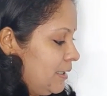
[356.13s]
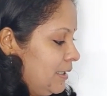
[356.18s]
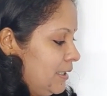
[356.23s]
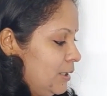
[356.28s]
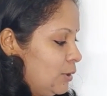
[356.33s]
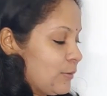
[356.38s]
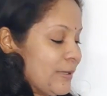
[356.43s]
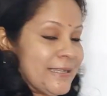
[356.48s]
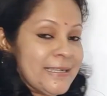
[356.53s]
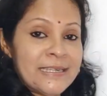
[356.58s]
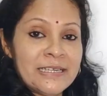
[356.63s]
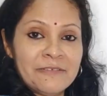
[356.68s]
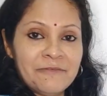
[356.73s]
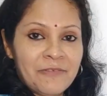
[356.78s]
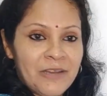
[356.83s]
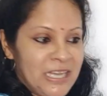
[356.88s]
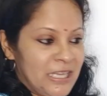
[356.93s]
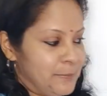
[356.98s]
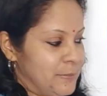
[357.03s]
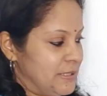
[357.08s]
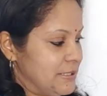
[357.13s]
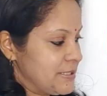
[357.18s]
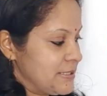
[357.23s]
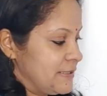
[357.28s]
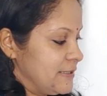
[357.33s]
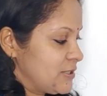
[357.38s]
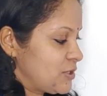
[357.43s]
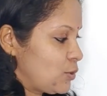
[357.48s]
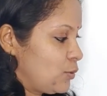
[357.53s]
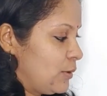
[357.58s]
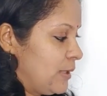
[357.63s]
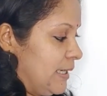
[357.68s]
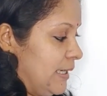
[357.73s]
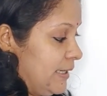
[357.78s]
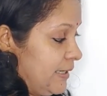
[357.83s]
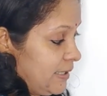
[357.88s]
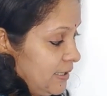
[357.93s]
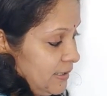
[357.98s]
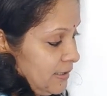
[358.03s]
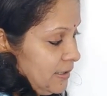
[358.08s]
Look at the environmental. So
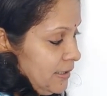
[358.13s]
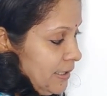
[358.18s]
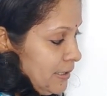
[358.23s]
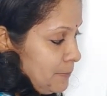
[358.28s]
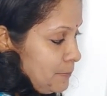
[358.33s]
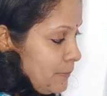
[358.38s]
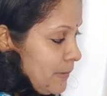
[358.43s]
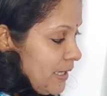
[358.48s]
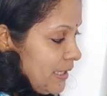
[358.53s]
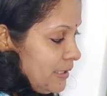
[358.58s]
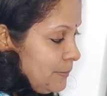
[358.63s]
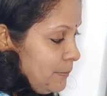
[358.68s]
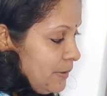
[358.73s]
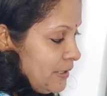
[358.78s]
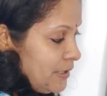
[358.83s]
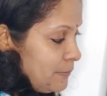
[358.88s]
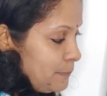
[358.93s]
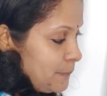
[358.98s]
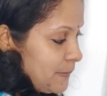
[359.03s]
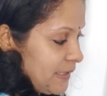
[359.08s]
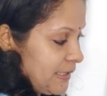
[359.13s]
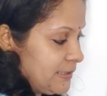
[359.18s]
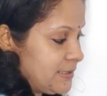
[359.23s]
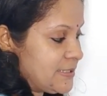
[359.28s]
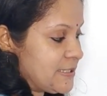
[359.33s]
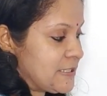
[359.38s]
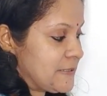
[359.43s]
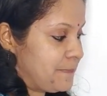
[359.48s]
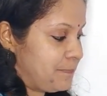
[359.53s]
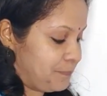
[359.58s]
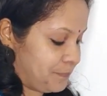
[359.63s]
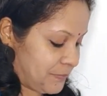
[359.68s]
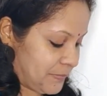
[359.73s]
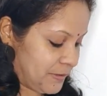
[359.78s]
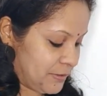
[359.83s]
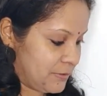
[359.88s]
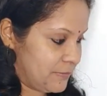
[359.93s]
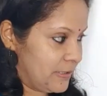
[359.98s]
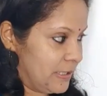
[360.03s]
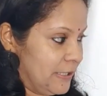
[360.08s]
here it might be a plus.
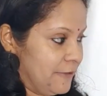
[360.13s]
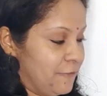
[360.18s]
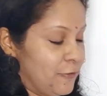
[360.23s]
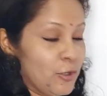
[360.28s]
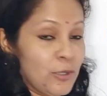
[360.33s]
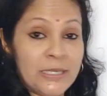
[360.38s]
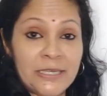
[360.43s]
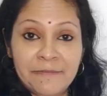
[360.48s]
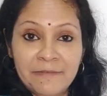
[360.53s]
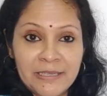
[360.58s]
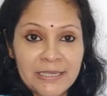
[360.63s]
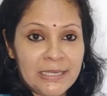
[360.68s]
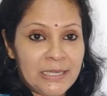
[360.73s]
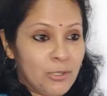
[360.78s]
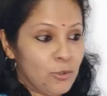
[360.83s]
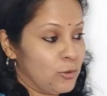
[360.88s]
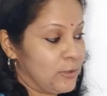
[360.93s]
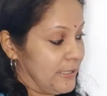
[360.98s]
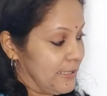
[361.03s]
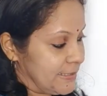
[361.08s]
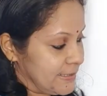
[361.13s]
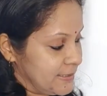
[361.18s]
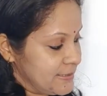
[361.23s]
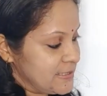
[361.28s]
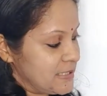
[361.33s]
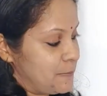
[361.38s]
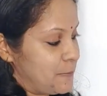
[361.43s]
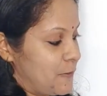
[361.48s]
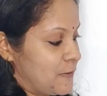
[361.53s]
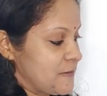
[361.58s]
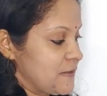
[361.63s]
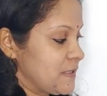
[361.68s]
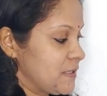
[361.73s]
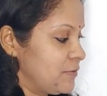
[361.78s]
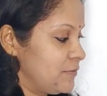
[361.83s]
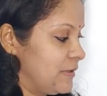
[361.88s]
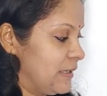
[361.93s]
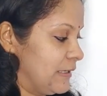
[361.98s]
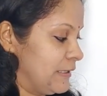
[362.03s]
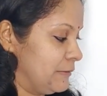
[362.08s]
If you're living alone, it is a
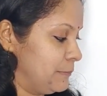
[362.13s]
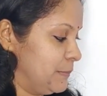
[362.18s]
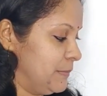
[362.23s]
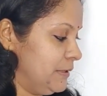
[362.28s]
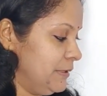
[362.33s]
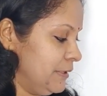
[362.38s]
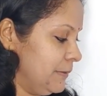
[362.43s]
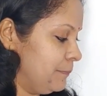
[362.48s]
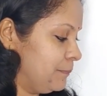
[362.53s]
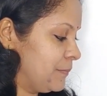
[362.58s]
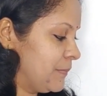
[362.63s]
positive development.